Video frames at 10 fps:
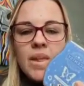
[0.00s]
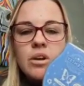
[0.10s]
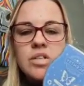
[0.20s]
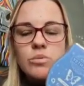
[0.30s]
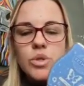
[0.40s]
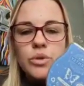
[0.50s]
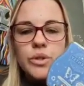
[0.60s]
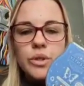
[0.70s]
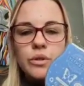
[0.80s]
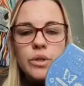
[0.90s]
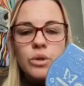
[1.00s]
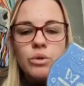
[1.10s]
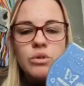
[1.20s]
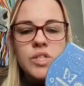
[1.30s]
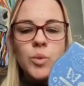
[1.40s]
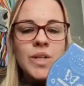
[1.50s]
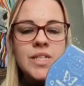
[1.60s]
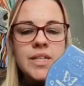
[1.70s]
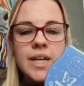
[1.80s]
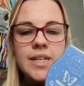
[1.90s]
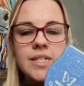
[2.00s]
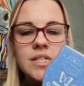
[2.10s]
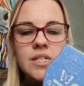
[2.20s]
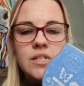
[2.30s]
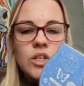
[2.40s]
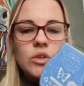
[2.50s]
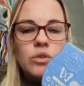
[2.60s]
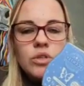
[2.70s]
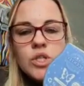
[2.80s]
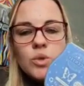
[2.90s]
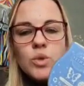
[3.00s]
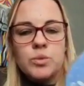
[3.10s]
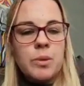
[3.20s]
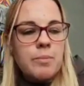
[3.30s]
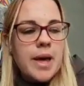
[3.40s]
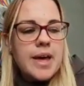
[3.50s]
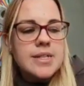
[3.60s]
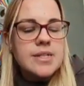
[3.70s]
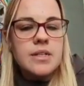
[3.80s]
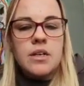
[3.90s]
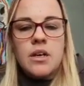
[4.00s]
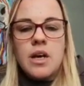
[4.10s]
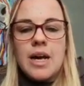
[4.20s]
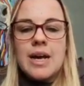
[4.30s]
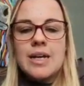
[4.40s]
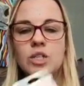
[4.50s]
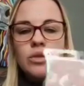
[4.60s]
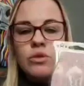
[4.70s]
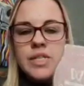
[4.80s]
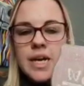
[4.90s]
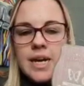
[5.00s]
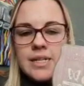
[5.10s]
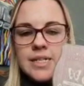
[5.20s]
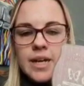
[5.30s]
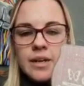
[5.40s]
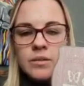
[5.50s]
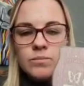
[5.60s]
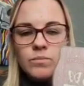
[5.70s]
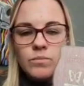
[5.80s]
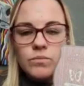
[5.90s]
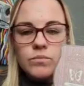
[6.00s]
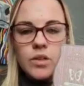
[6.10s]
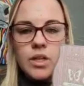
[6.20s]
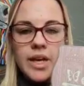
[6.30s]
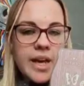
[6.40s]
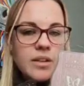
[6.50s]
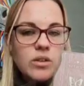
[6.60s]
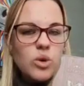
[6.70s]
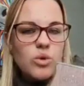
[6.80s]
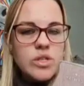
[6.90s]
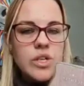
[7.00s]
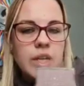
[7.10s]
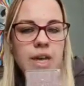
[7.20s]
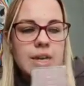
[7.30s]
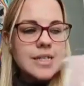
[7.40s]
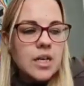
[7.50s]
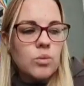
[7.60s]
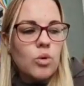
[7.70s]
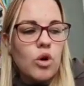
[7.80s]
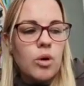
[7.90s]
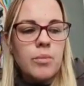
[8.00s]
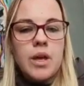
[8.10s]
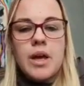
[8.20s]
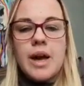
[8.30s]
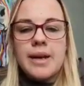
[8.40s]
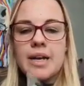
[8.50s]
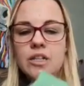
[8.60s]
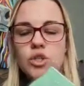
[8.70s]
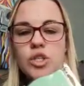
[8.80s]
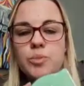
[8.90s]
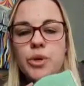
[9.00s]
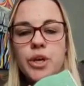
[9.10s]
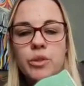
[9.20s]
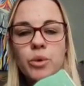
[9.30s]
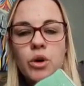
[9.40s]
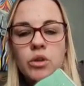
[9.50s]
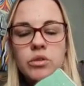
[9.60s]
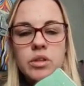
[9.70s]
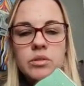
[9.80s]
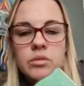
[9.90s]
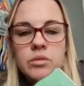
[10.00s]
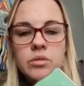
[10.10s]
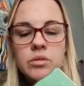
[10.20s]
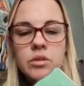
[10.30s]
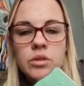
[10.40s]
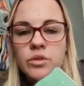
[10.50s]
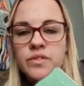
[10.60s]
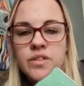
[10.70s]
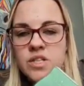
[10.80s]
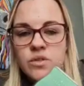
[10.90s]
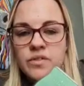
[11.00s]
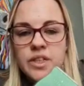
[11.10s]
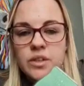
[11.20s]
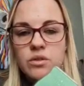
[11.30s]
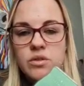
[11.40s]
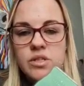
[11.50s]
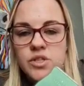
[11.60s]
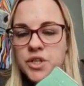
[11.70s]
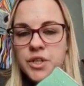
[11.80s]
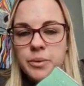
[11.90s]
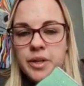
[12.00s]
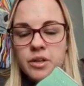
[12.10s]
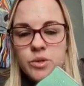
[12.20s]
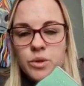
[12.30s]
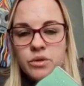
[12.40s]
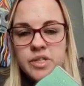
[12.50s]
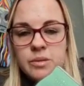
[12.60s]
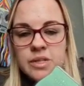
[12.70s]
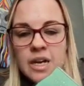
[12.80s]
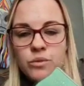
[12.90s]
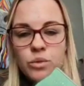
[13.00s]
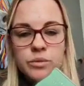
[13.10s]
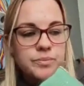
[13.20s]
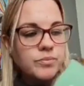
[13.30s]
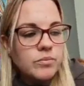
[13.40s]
because I was going along the cosy winter nights, you know, snuggled up in bed. I had Cozy Cardigan, again, cosy cardigan, warm, and I had Just Breathe. We all love a snuffly nose in January because we all seem to have one.